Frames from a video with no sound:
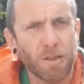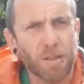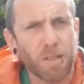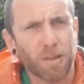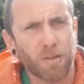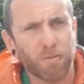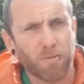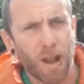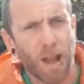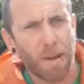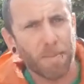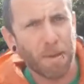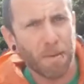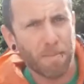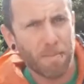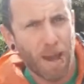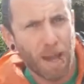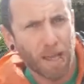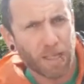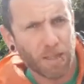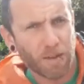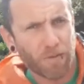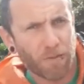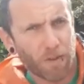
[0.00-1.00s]
So grab your
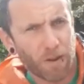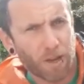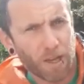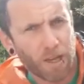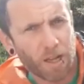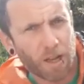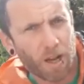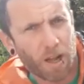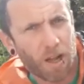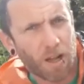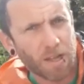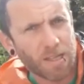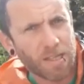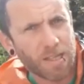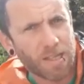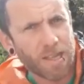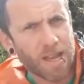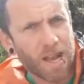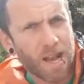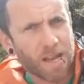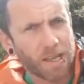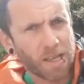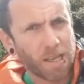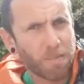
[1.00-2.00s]
magnifying glasses
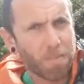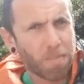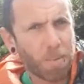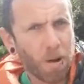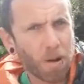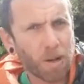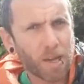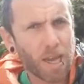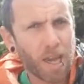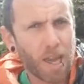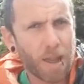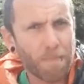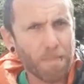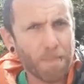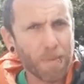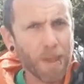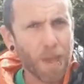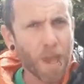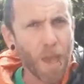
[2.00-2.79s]
out of your pocket,